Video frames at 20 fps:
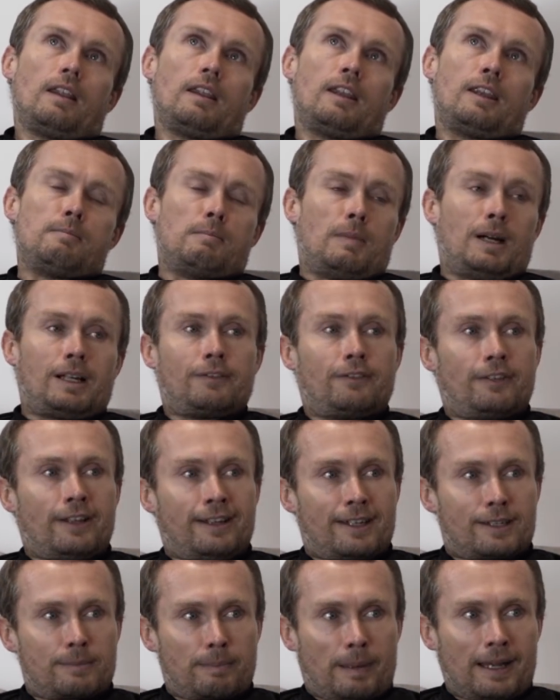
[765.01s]
the
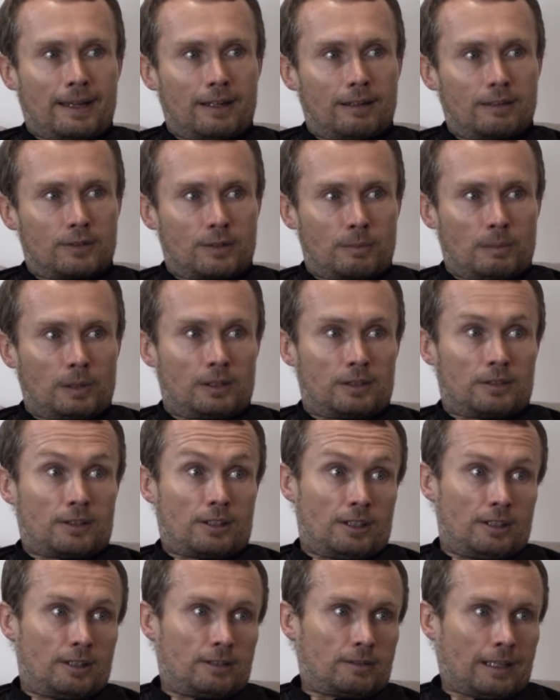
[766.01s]
MyFitnessPal to
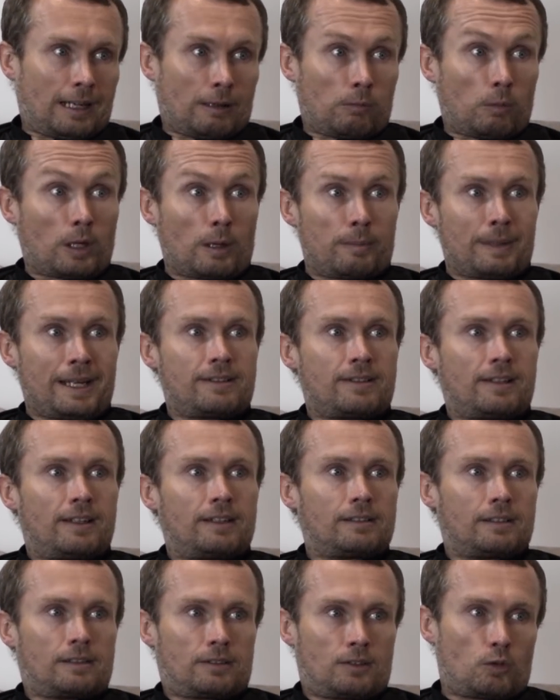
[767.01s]
monitor what I'm
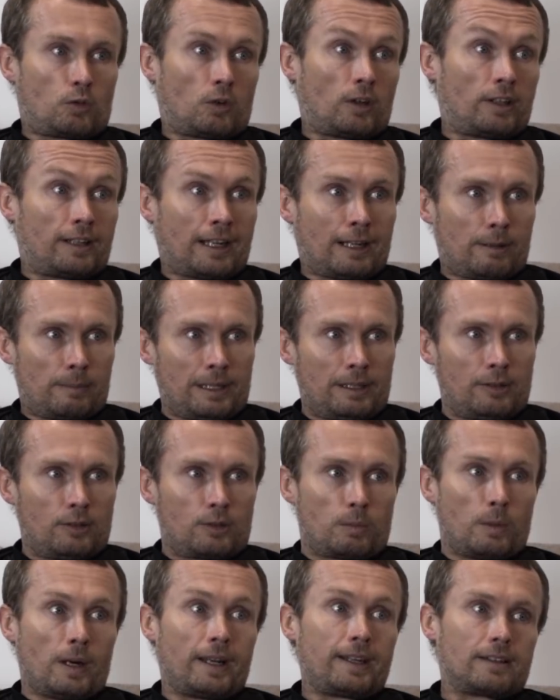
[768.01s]
eating to try and help me
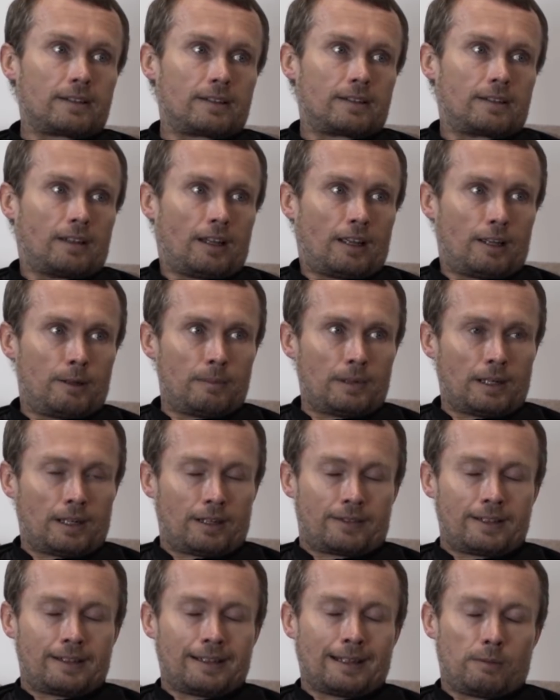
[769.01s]
lose weight. I
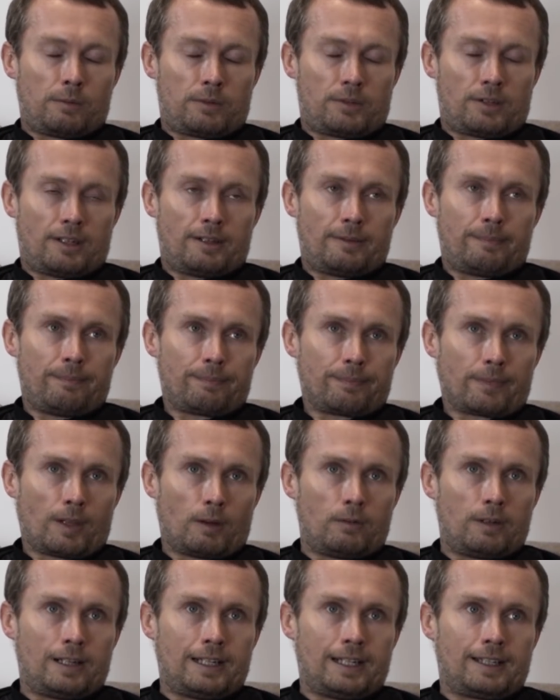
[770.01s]
think that was a
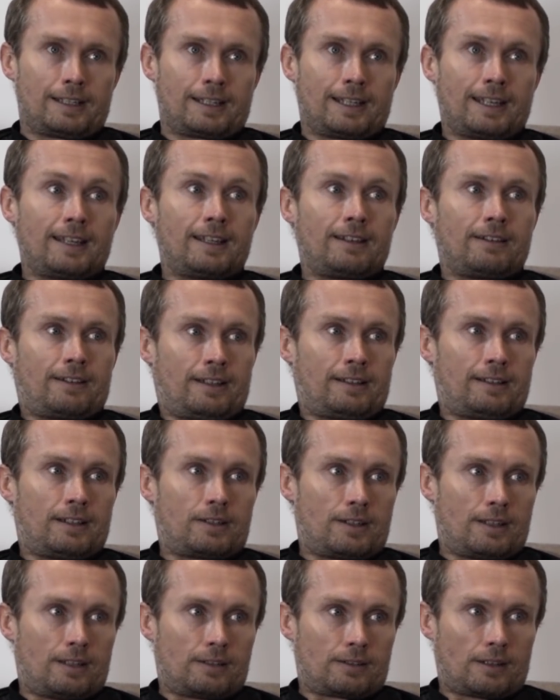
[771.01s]
really key thing
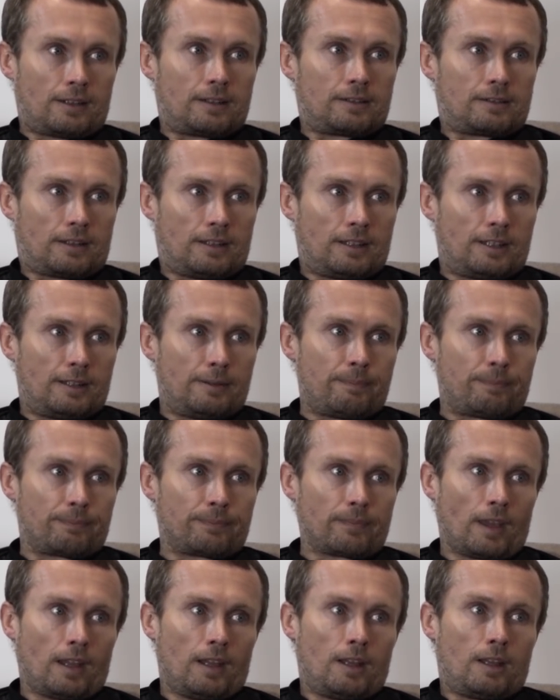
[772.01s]
this year. Is I
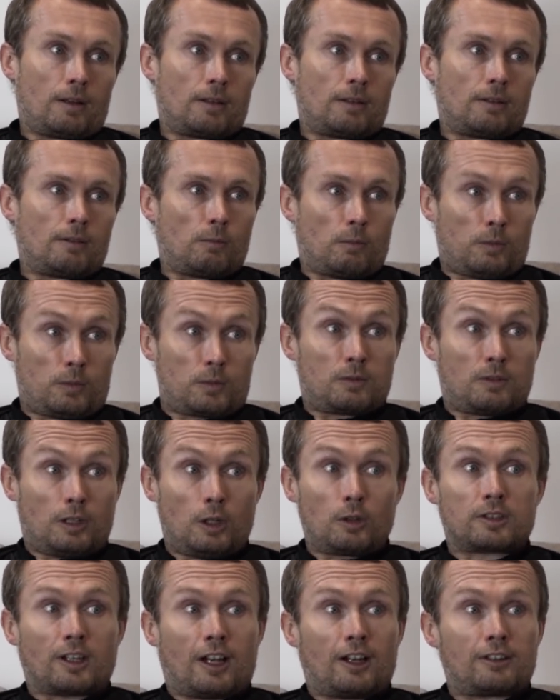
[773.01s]

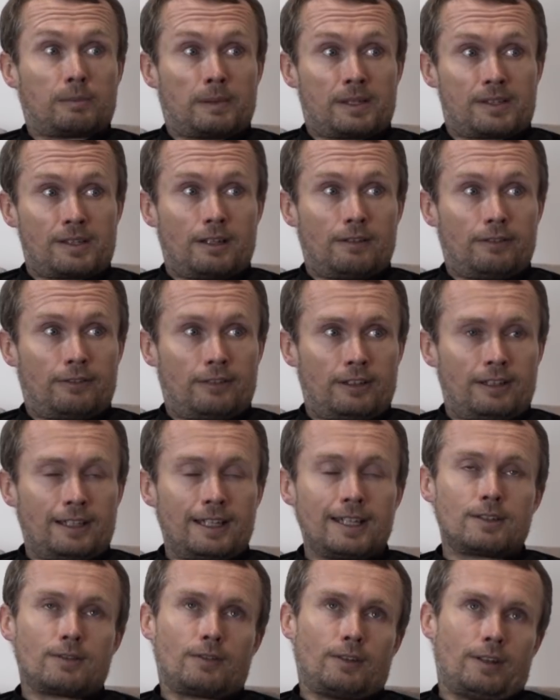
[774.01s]
looked after myself at
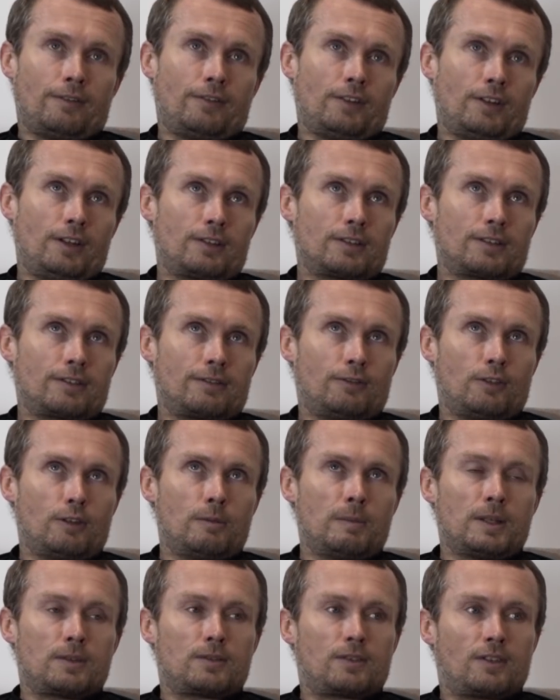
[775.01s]
least for the first 4
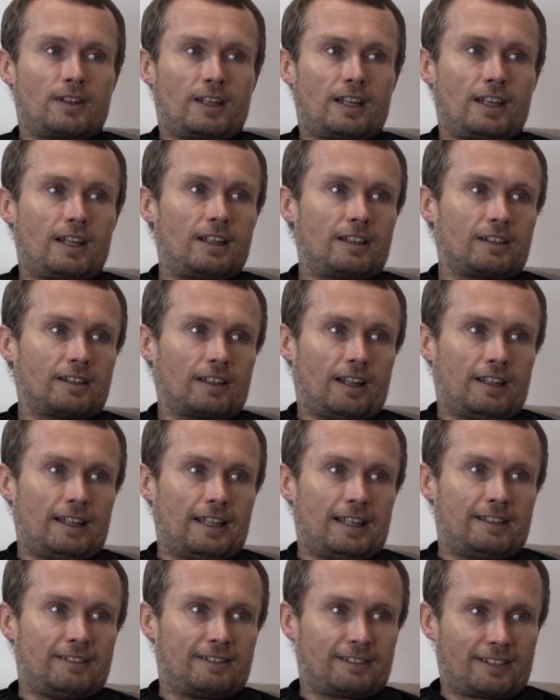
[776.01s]
months of the year, and
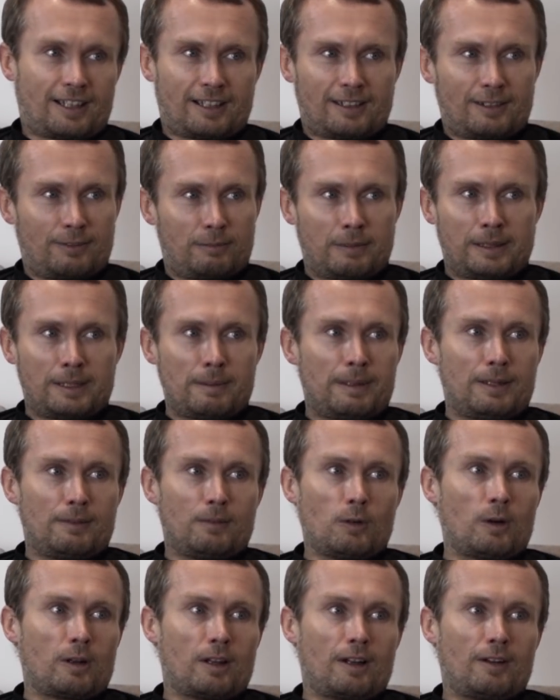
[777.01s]
then kind of went a bit
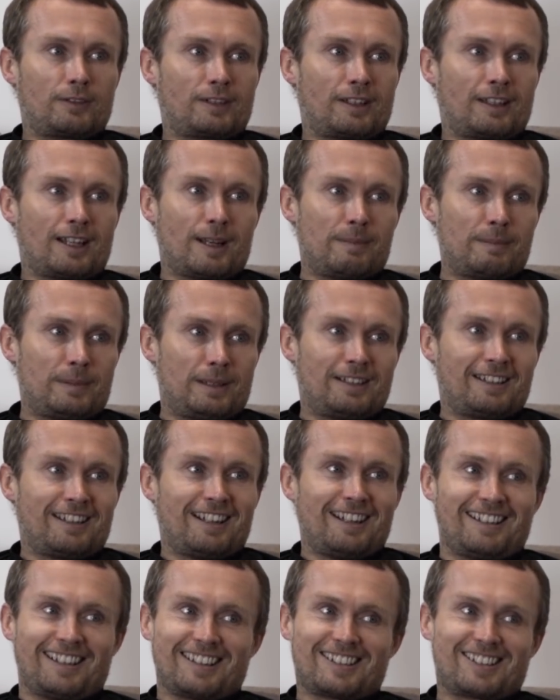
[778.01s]
wrong after
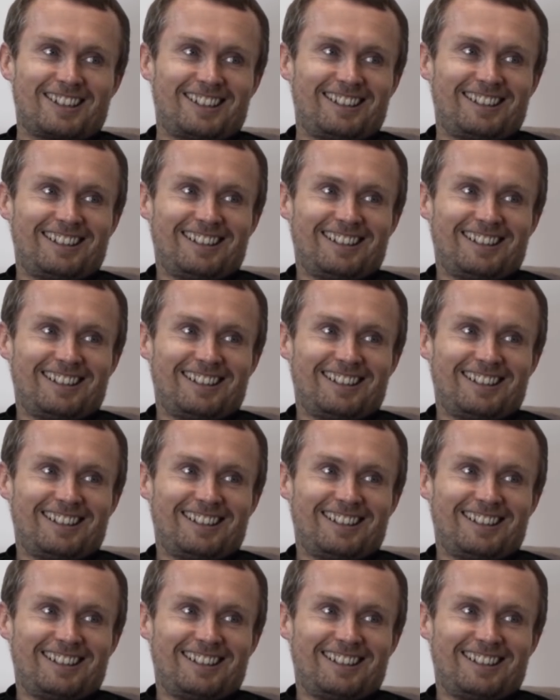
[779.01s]
that. That's